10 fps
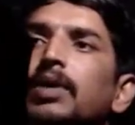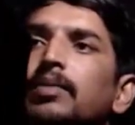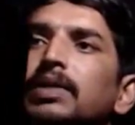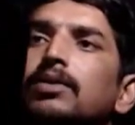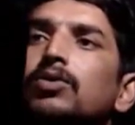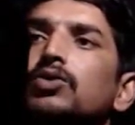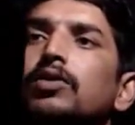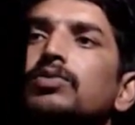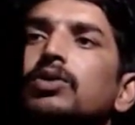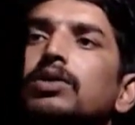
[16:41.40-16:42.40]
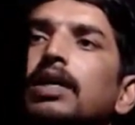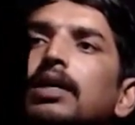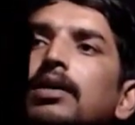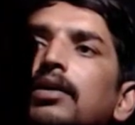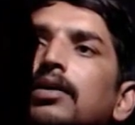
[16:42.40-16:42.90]
there are the other
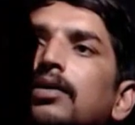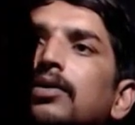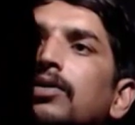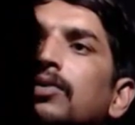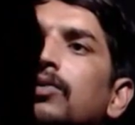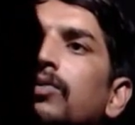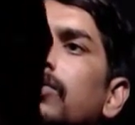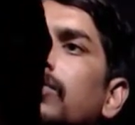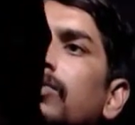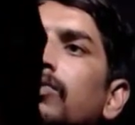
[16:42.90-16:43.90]
department also observed that